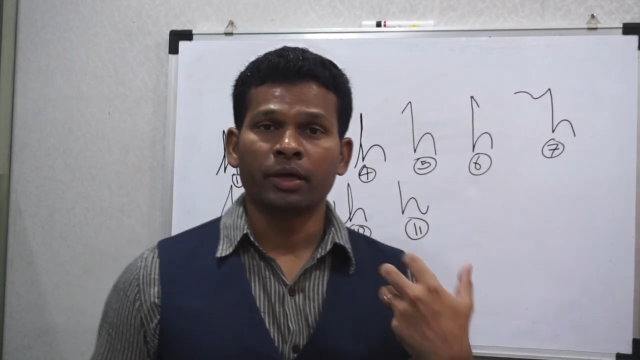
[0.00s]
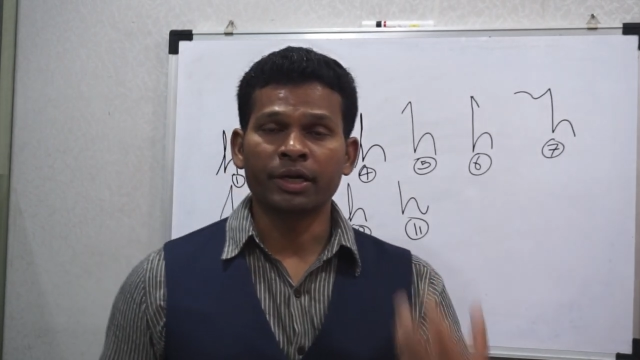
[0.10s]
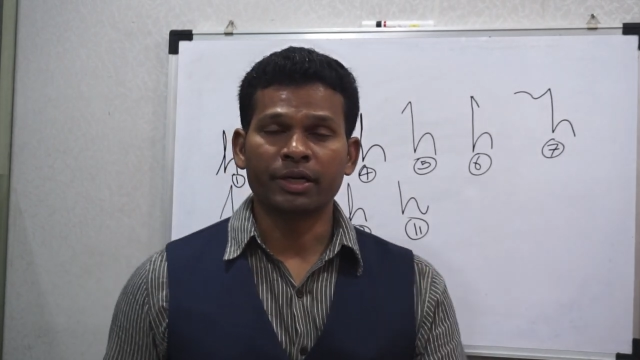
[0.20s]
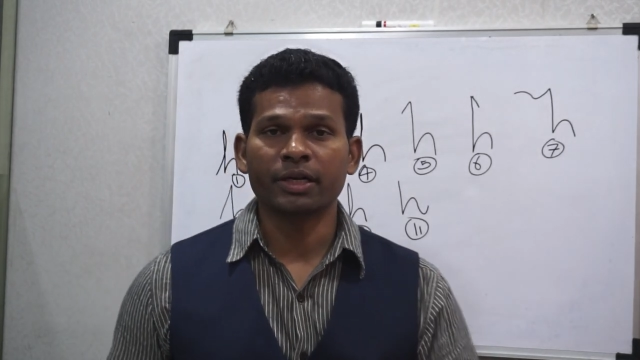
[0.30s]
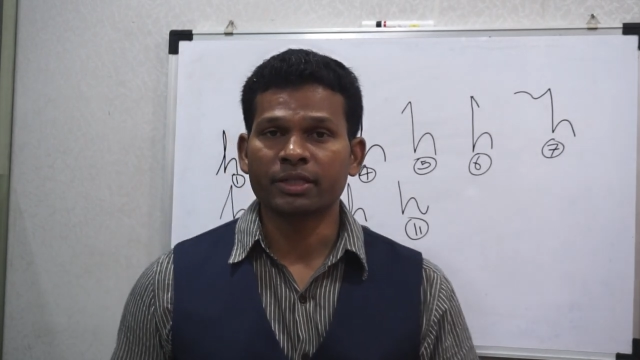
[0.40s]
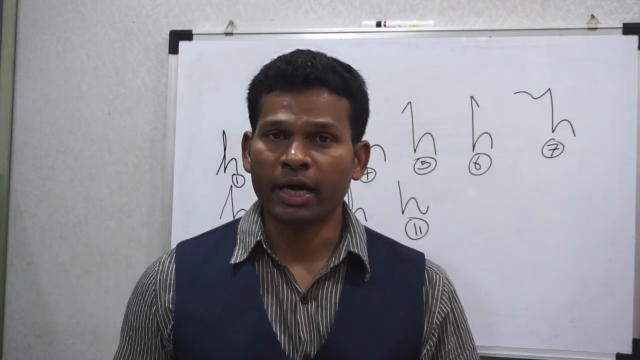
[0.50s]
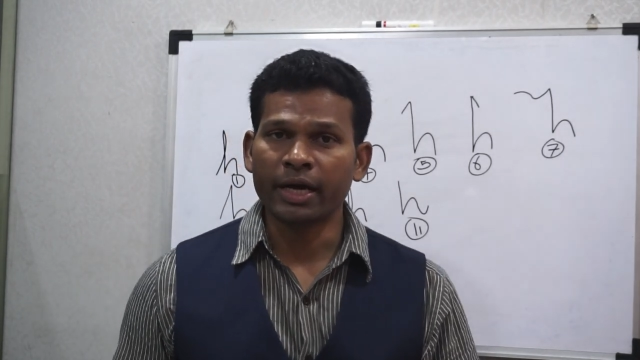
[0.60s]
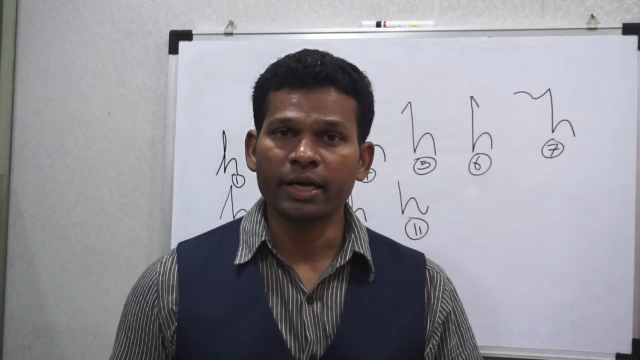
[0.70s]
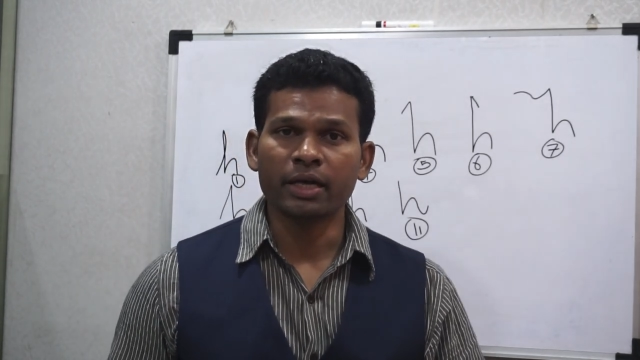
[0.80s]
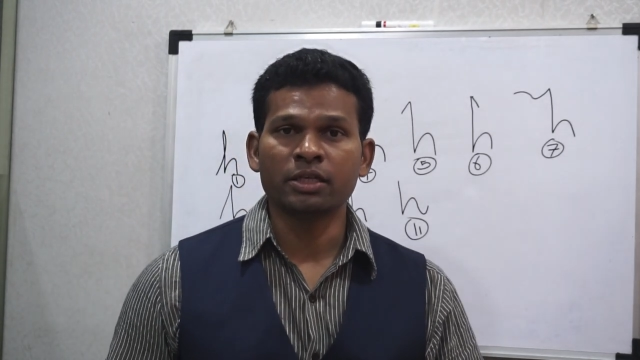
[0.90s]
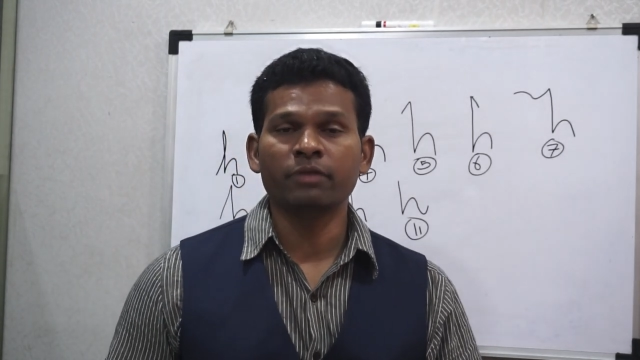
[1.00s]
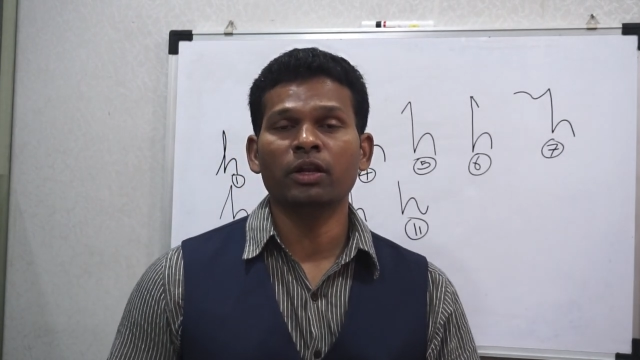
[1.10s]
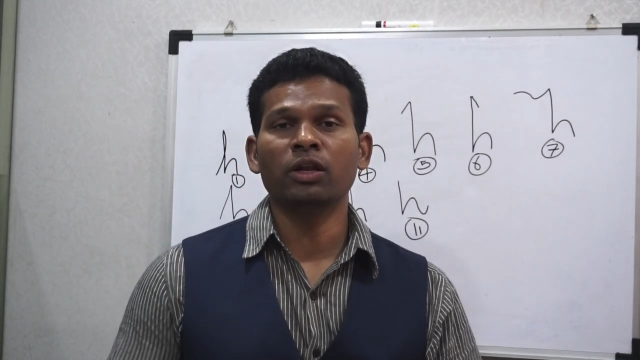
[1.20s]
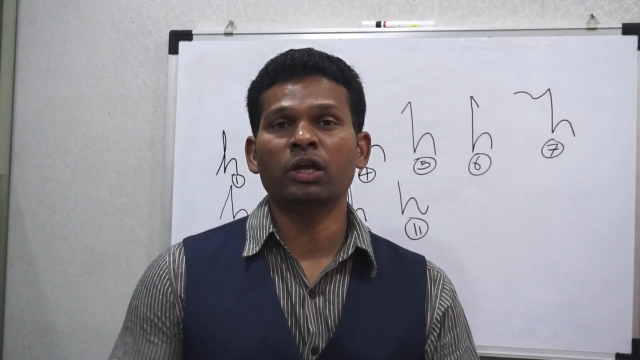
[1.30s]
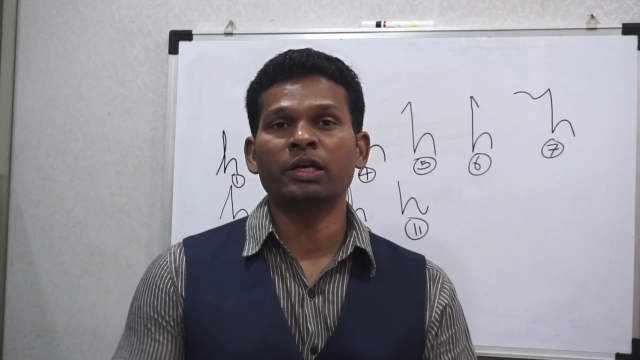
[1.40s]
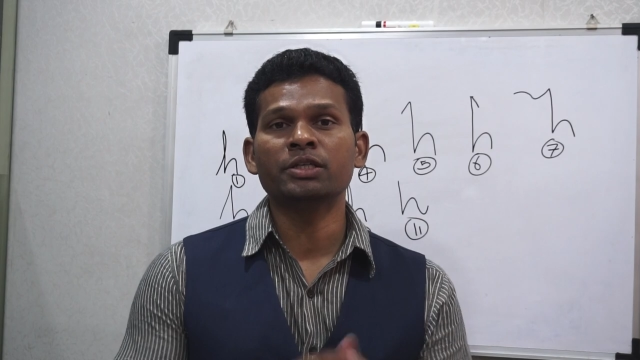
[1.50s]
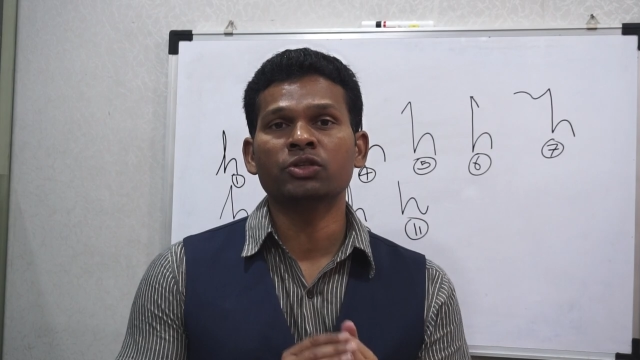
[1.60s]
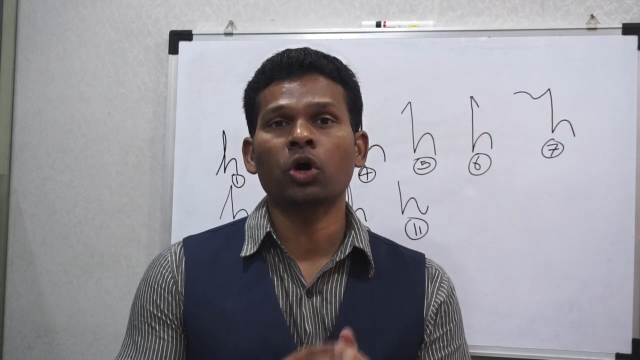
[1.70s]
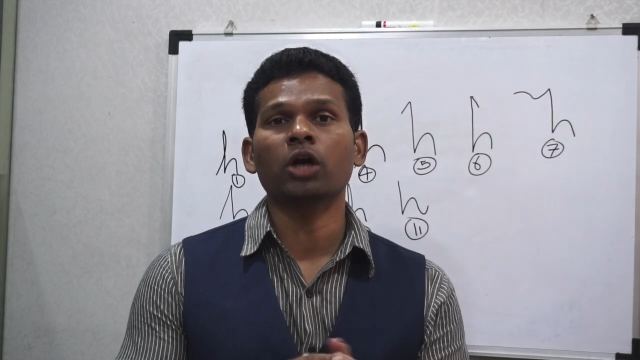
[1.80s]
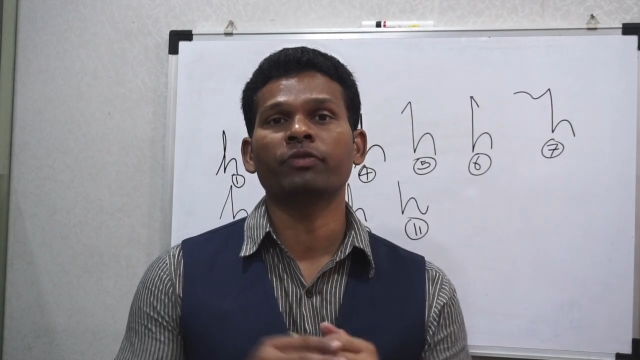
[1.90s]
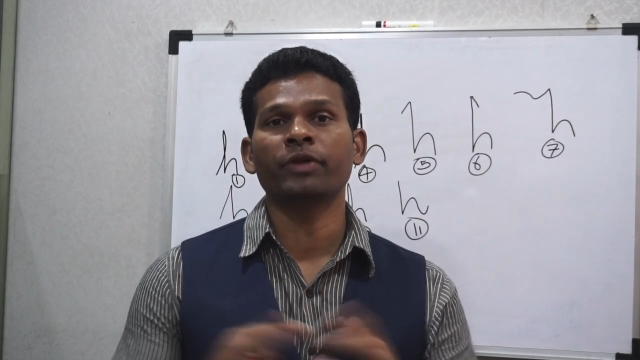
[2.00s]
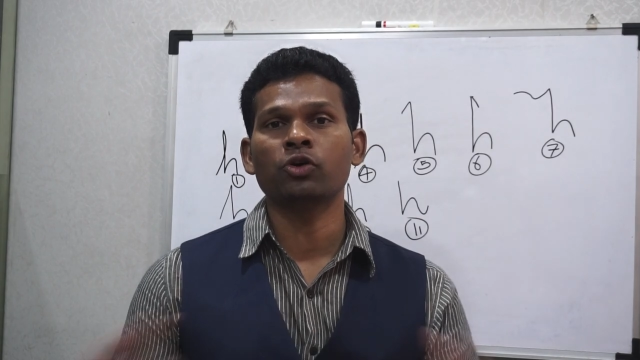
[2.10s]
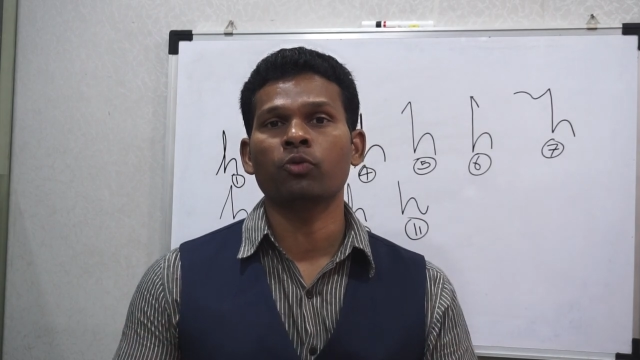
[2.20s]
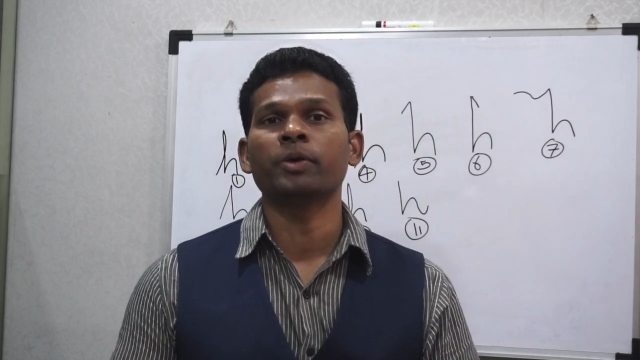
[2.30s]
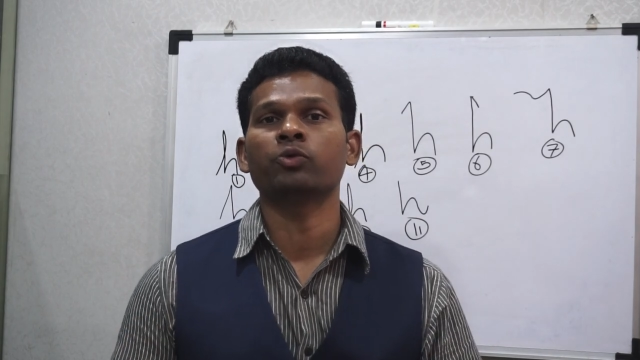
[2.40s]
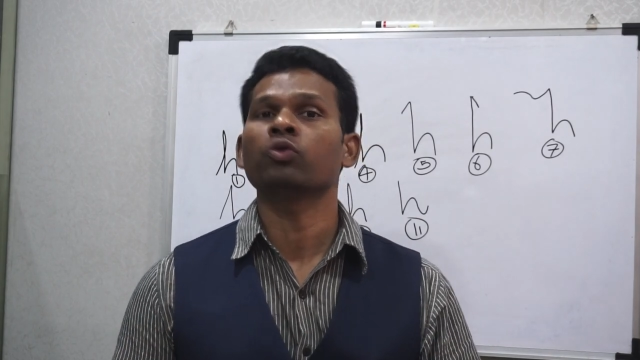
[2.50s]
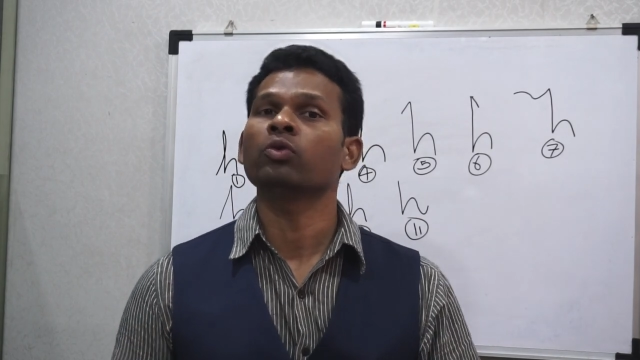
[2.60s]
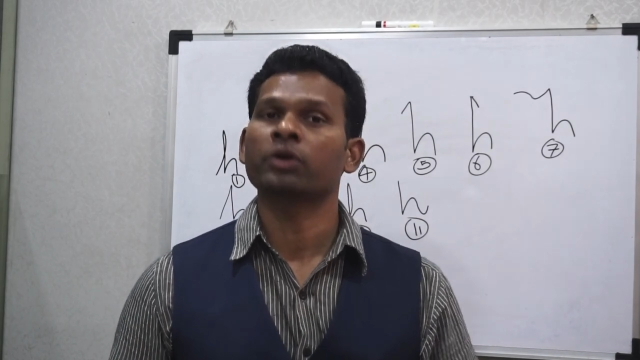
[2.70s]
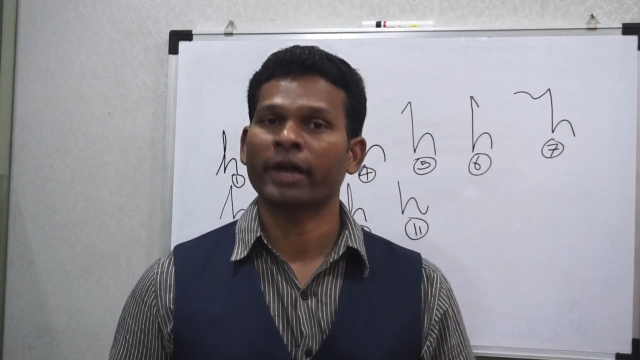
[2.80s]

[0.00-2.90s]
retraced ideas. He is not very open to